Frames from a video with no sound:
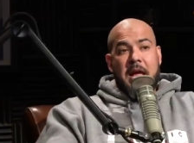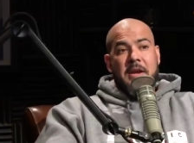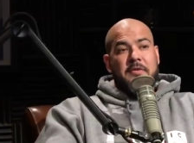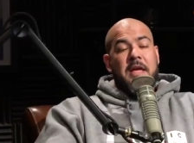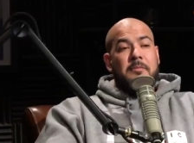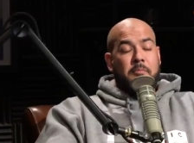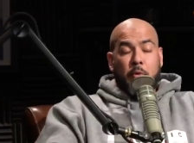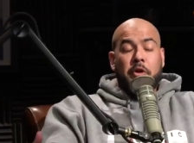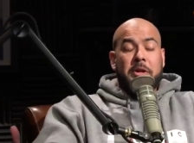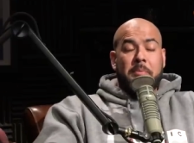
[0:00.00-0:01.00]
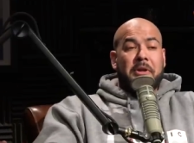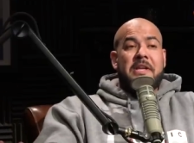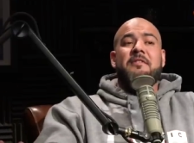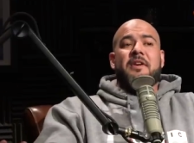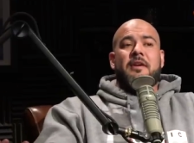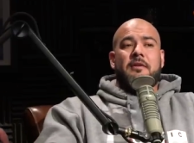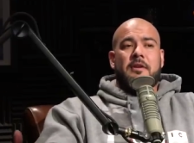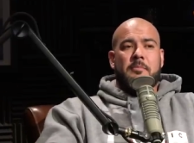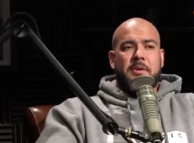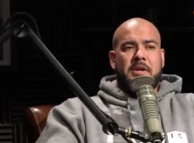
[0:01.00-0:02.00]
and they really believe it
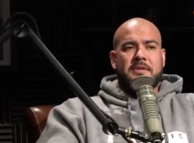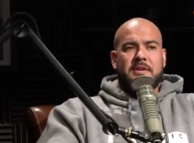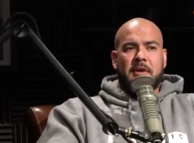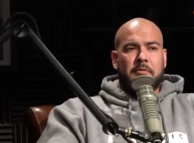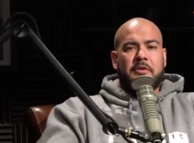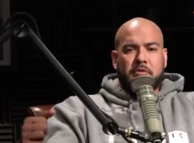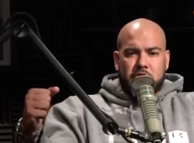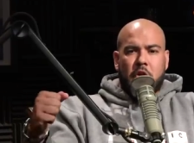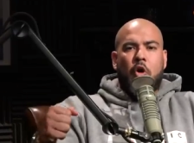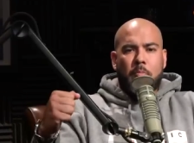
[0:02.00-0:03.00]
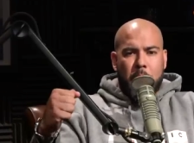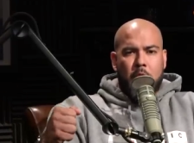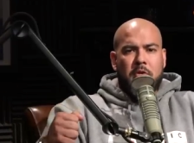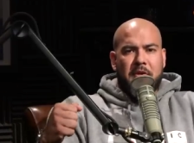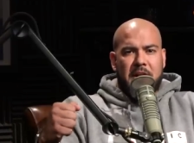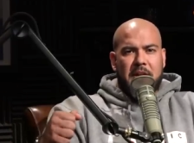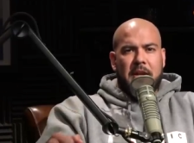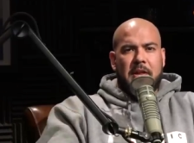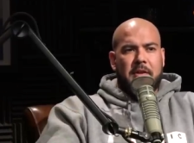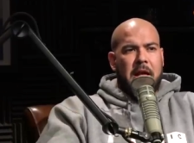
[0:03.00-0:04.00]
because they're so motivated
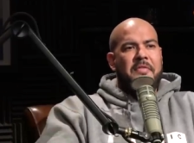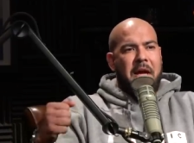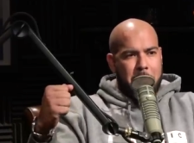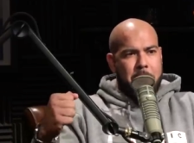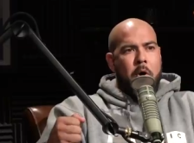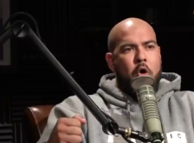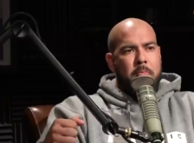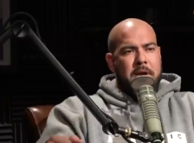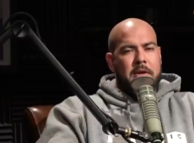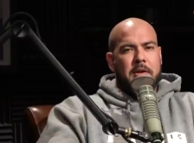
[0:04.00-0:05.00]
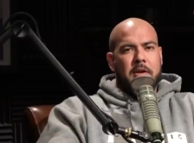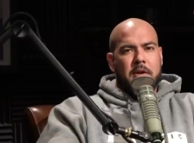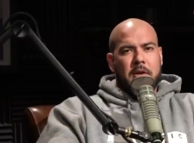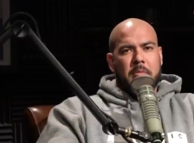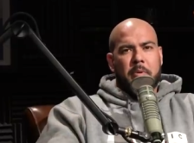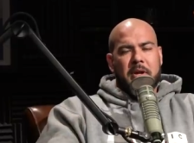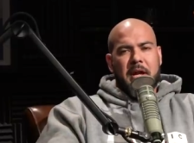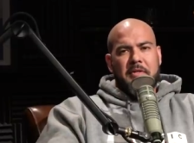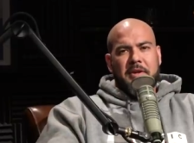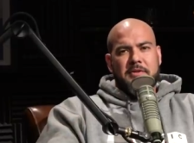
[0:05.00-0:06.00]
at that moment. But
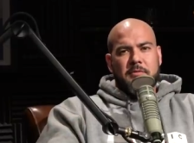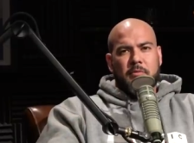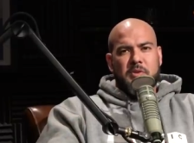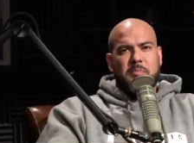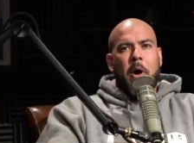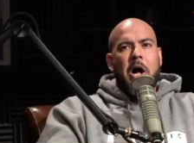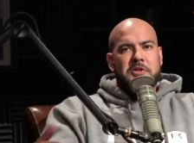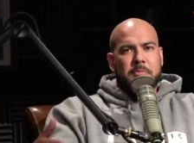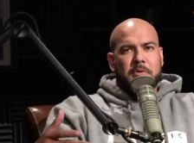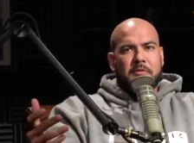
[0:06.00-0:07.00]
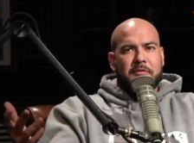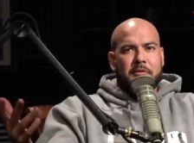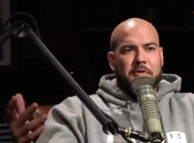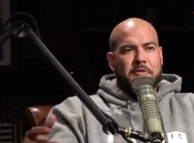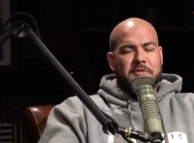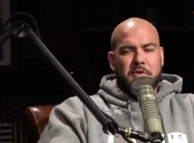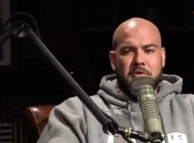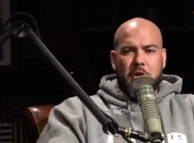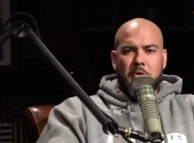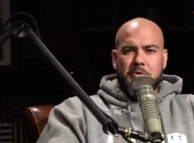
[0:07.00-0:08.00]
I think it's responsible for you as a
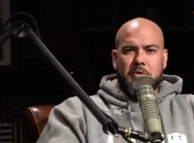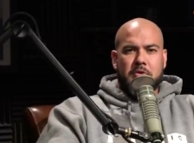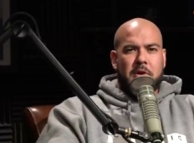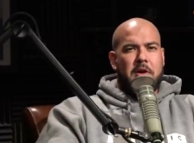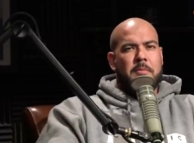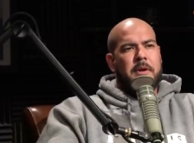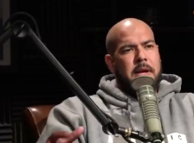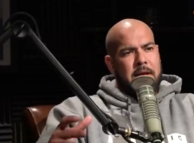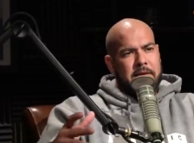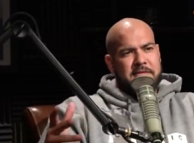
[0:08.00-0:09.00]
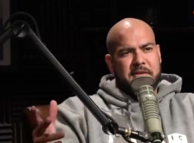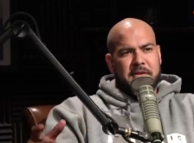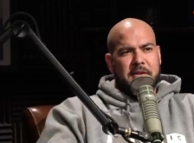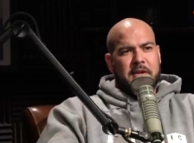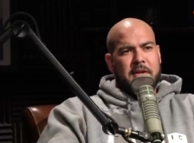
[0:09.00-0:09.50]
coach or a trainer to be like, hey, listen,